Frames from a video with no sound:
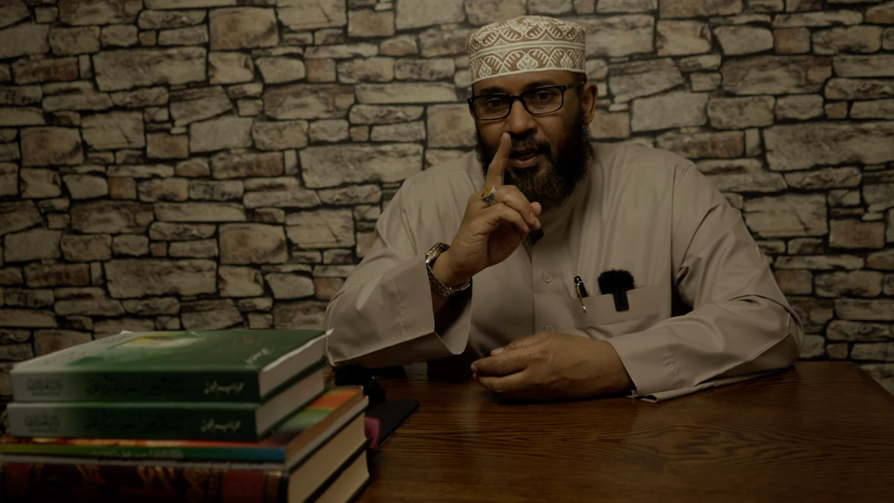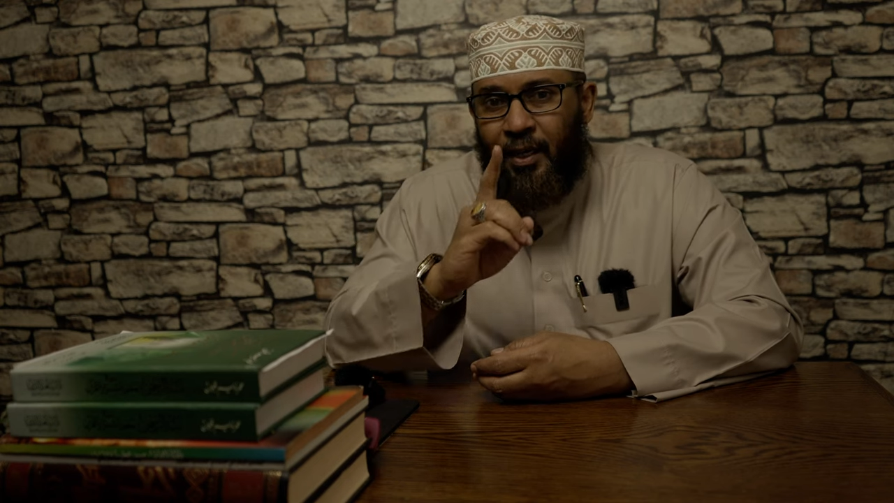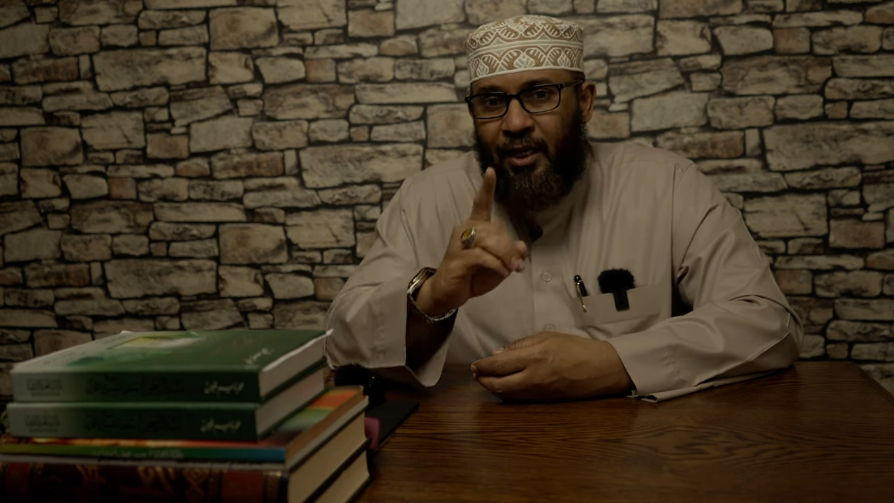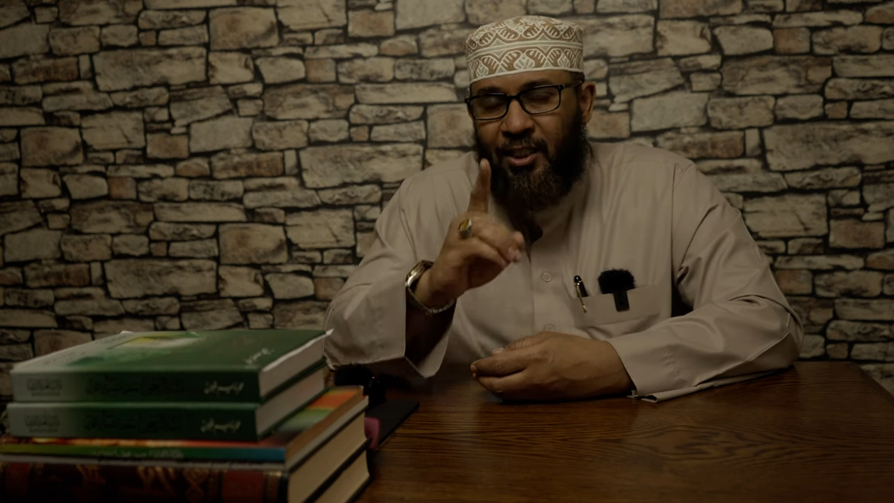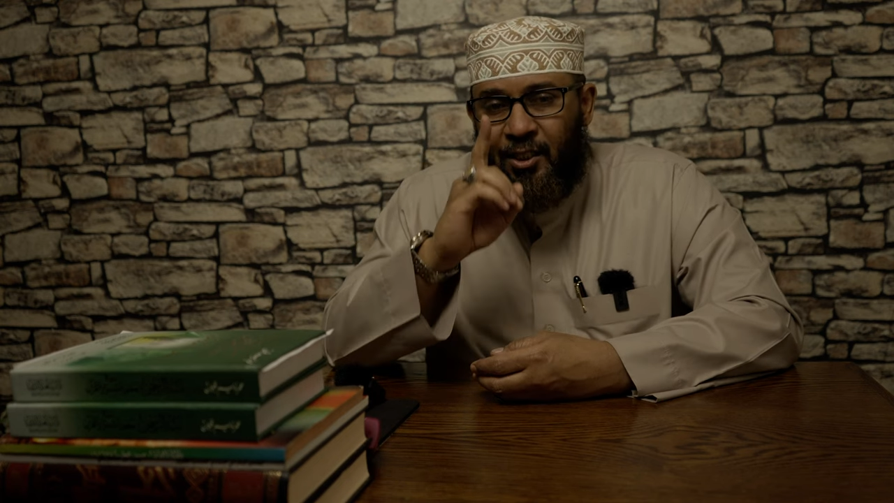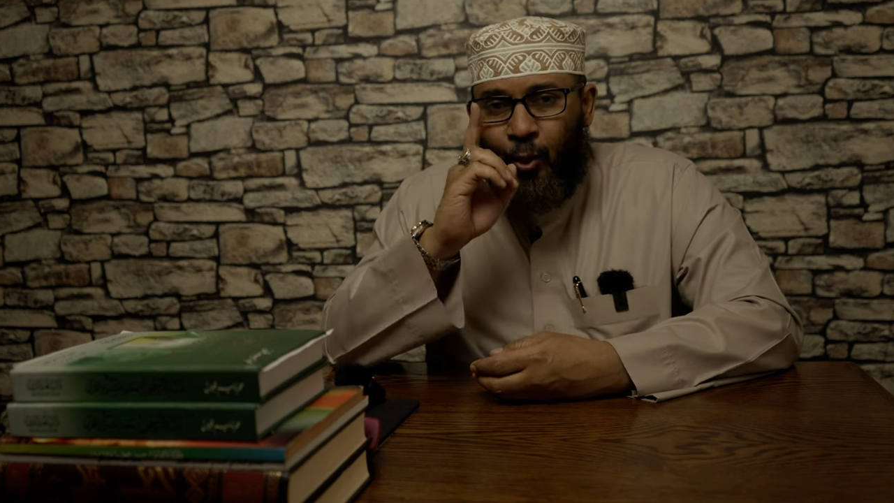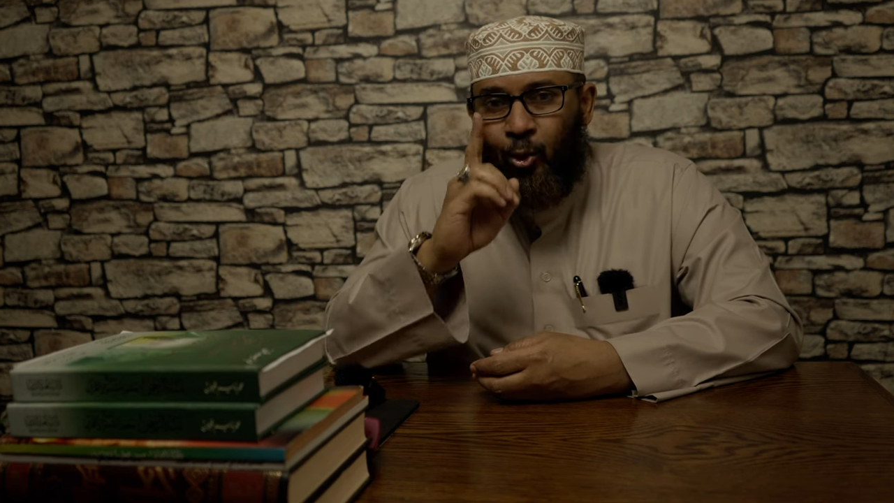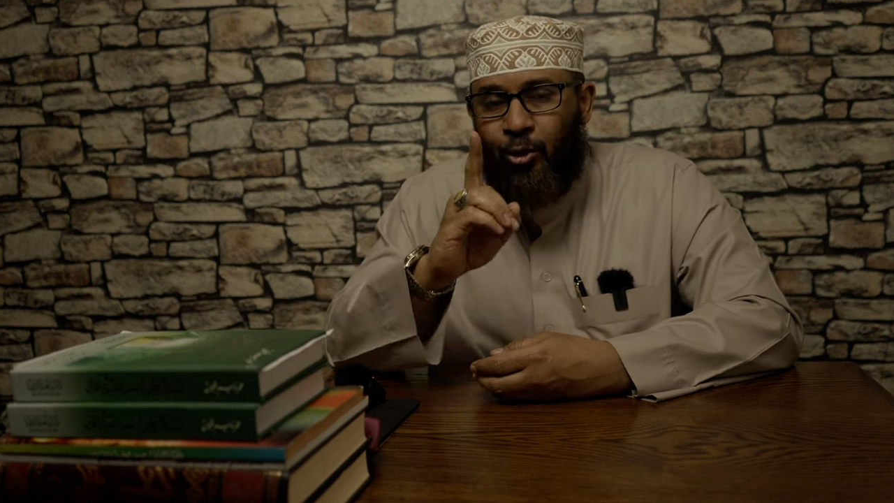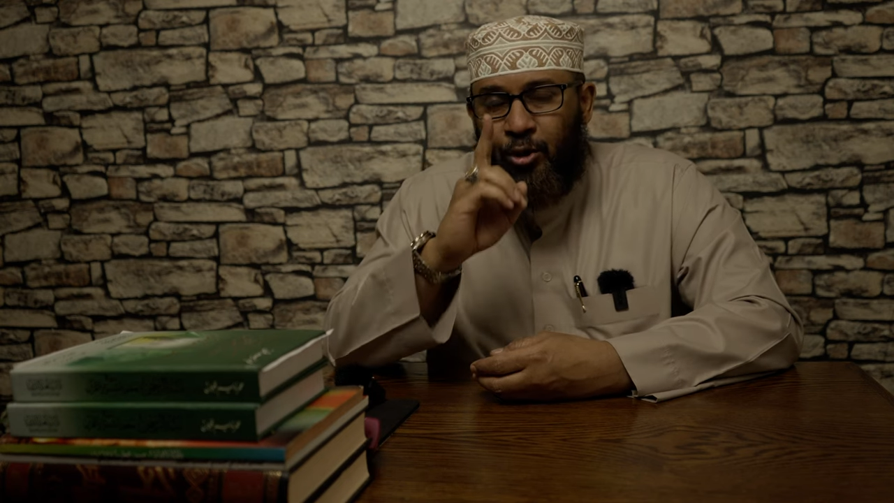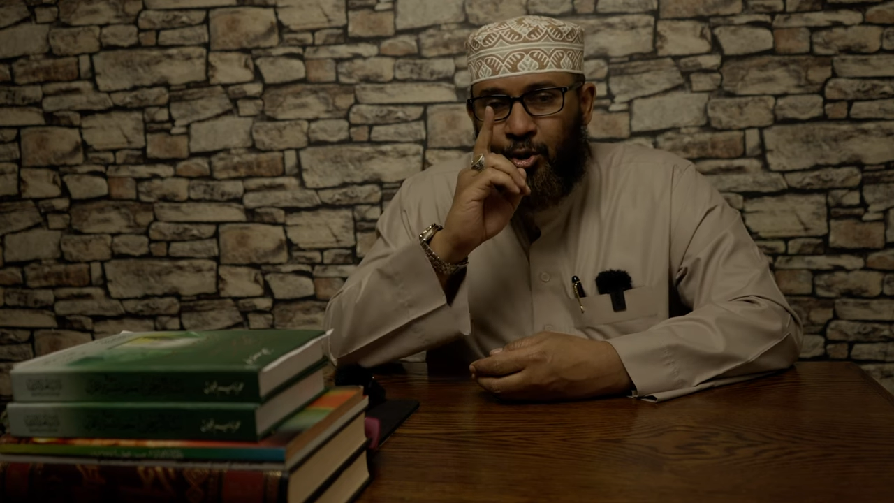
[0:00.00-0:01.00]
He's the
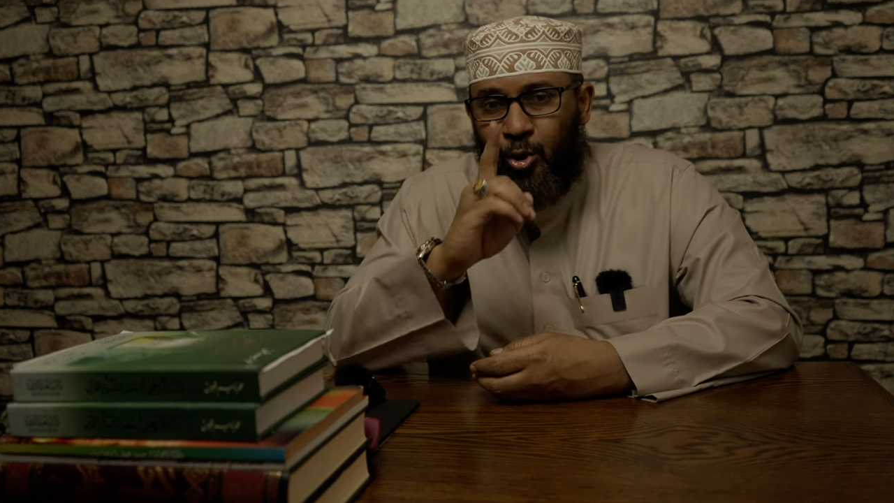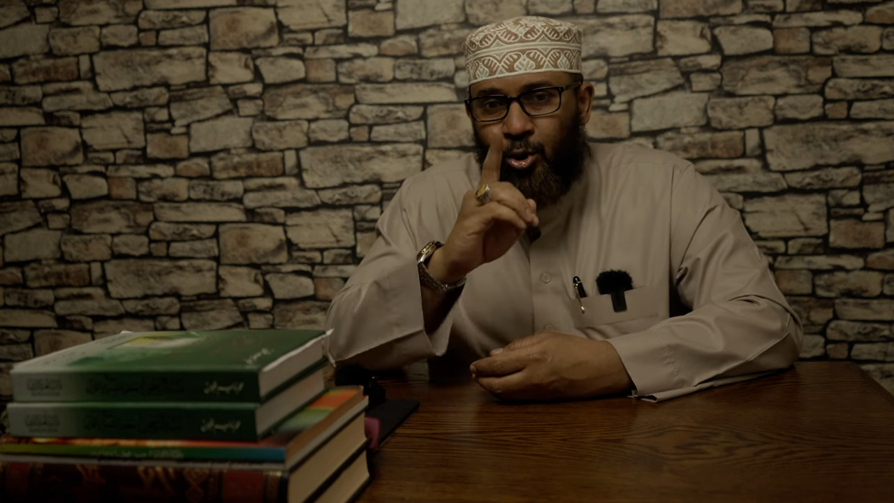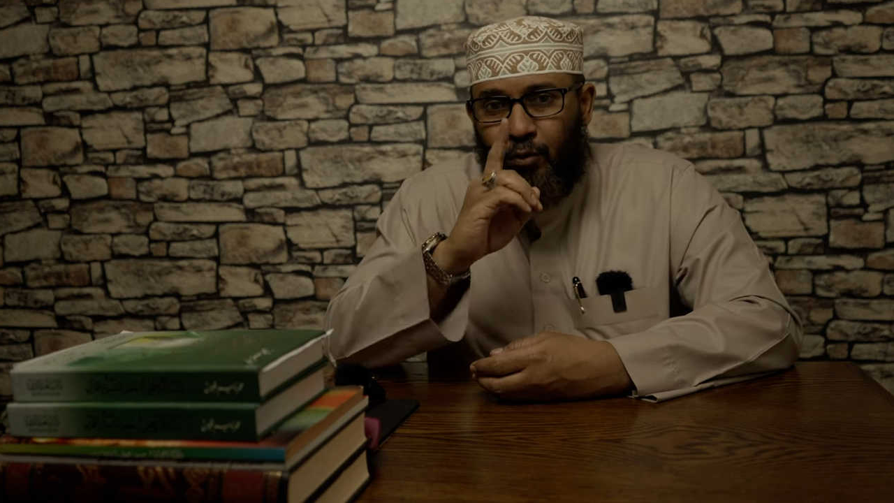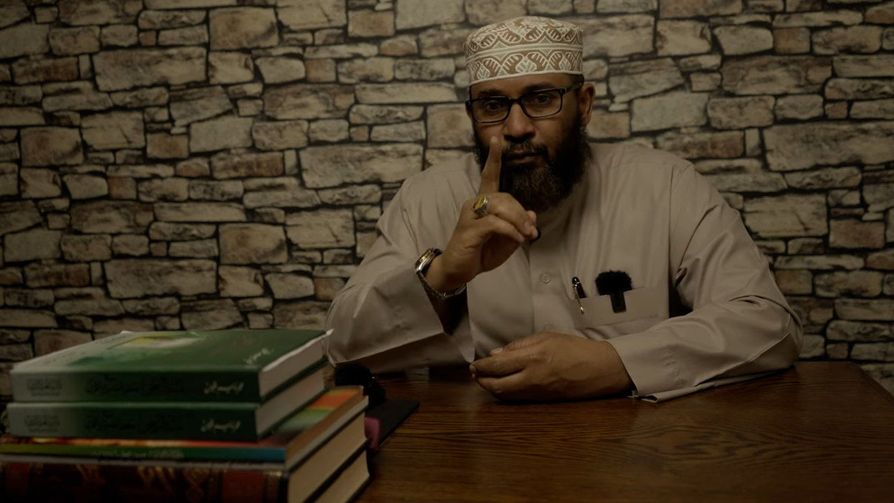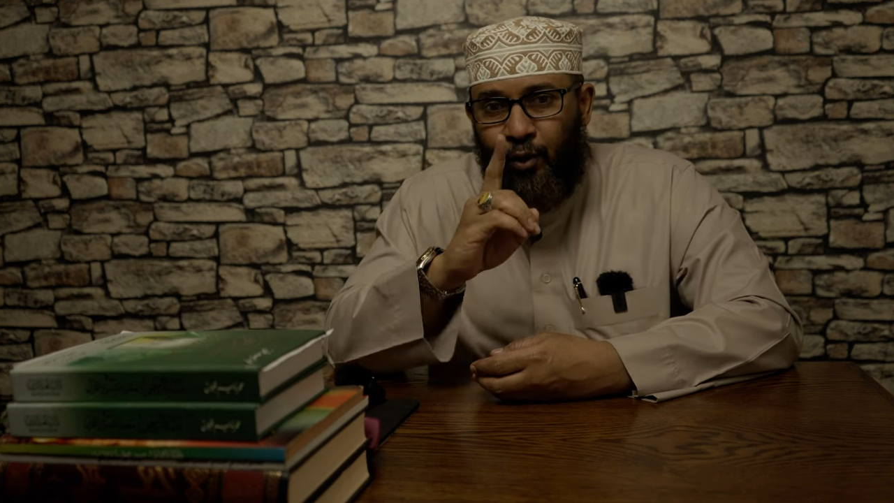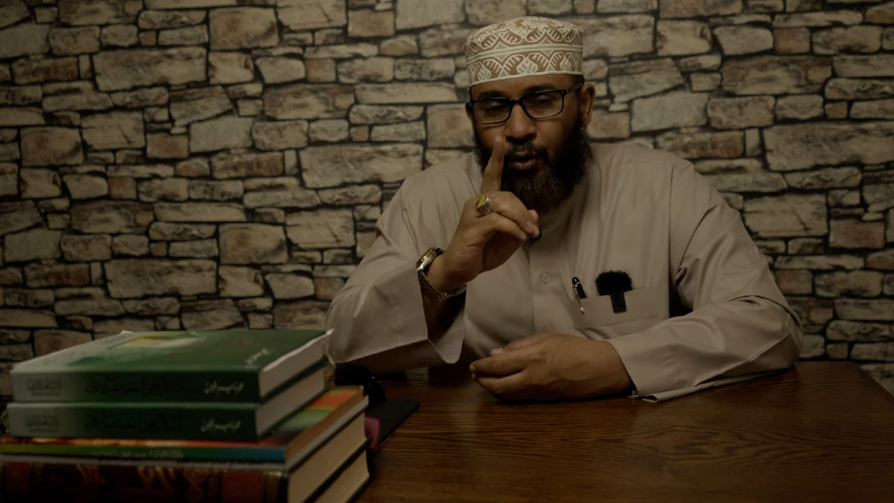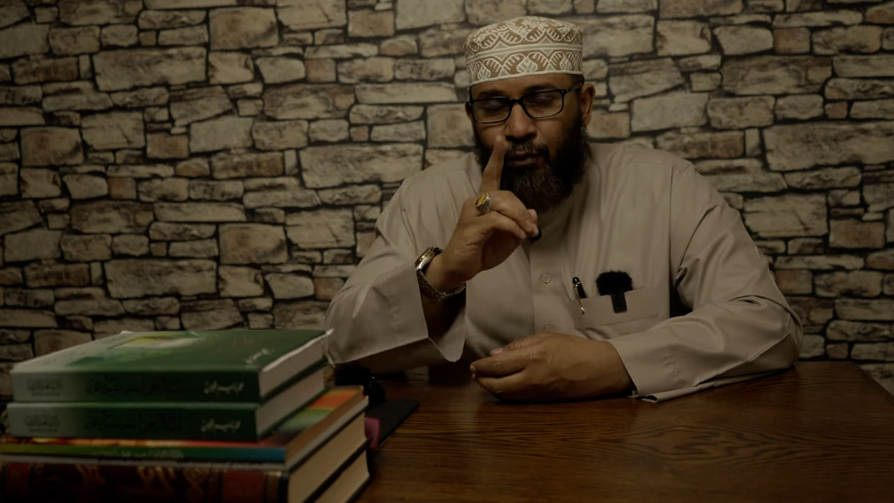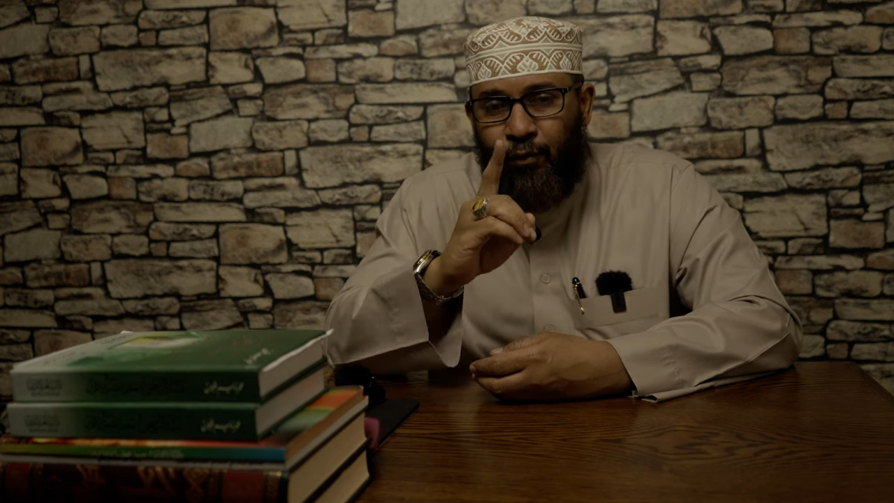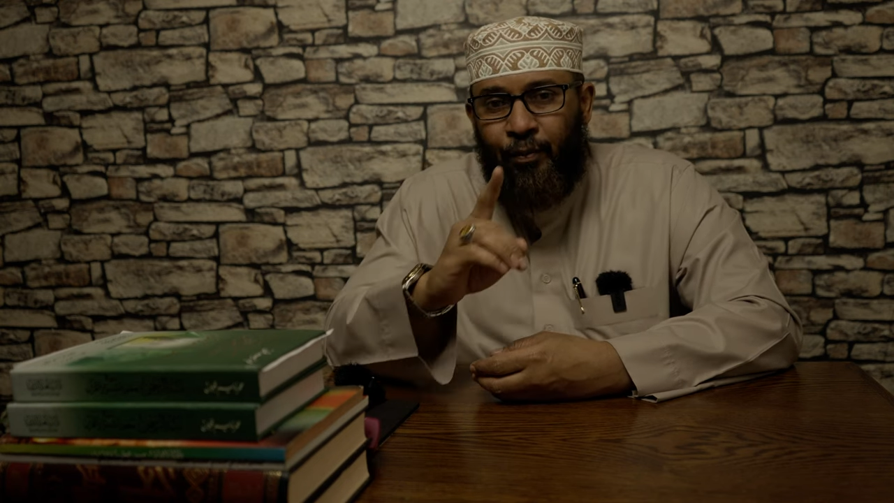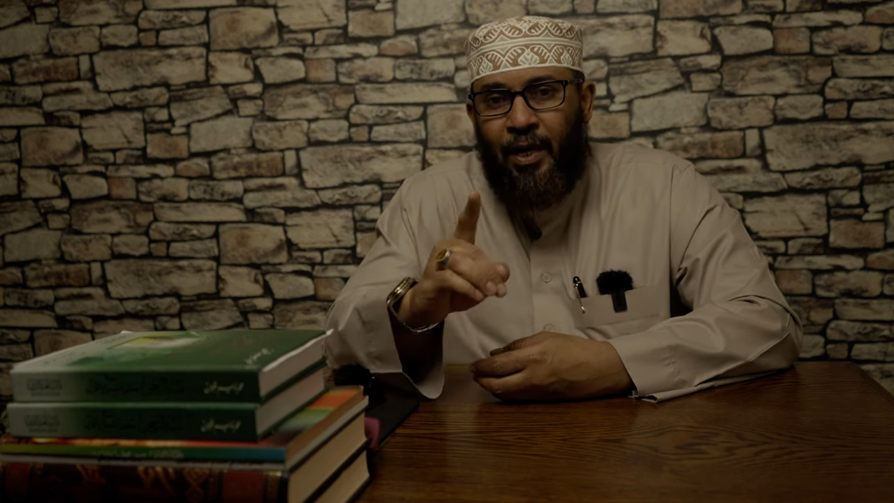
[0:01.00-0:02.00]
only source of love.